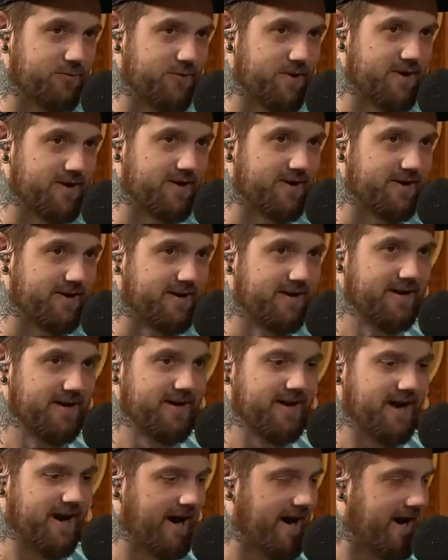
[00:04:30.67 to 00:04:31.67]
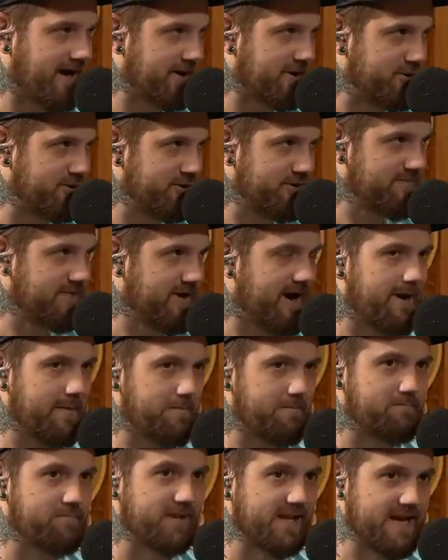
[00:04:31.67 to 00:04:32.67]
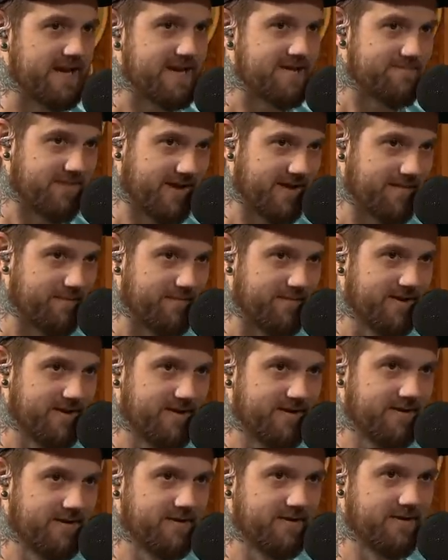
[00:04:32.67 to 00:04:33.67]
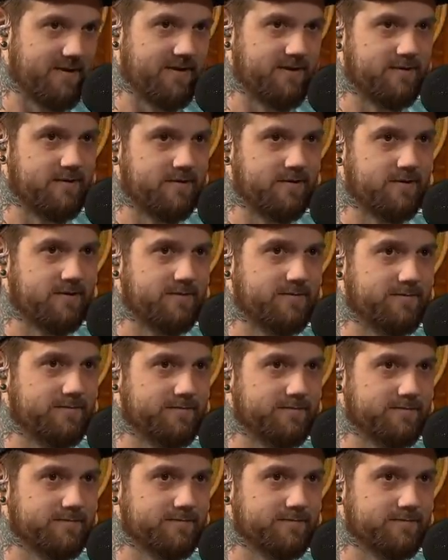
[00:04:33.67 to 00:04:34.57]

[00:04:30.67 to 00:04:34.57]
run, I do not blame them. Yeah, and it was